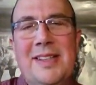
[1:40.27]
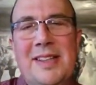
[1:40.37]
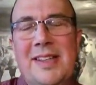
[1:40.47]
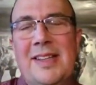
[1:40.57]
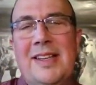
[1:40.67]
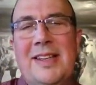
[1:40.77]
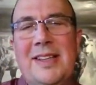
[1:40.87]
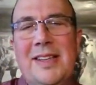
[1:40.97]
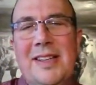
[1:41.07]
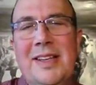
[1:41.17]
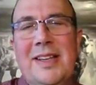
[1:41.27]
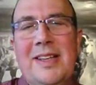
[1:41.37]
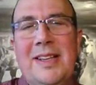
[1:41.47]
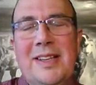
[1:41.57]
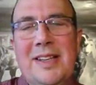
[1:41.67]

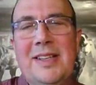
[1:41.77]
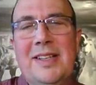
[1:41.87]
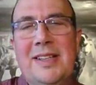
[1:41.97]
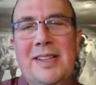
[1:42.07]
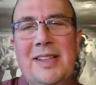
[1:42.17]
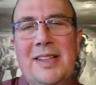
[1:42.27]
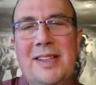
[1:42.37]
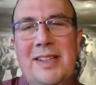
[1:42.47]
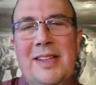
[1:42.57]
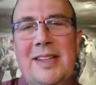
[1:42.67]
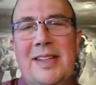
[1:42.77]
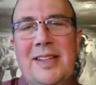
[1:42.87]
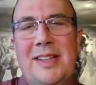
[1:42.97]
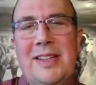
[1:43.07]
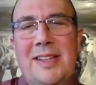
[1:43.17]

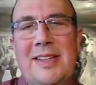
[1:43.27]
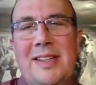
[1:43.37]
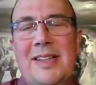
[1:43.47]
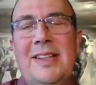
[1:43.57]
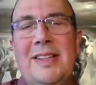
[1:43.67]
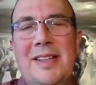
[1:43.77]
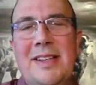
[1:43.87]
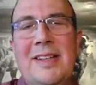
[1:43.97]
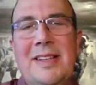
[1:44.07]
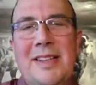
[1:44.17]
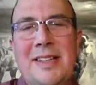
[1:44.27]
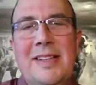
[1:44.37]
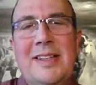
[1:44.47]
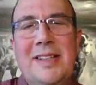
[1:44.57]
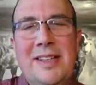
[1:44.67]

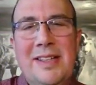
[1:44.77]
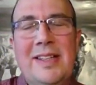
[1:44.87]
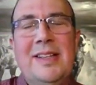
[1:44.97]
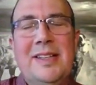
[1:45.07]
(silent)